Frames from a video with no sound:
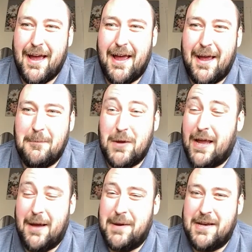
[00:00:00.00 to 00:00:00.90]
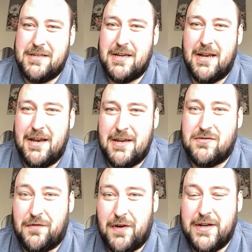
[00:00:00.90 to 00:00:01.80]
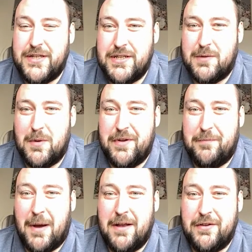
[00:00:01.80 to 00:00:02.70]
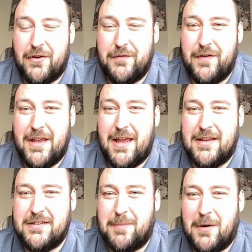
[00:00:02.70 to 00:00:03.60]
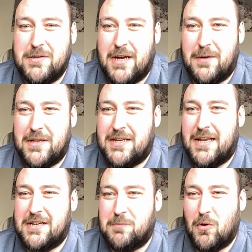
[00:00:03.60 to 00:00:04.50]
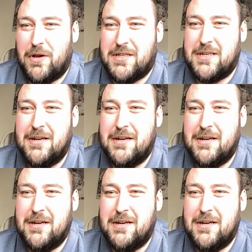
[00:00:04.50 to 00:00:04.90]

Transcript: But yeah, I mean, it is refreshing, isn't it? When we've banged on for years about how they didn't exploit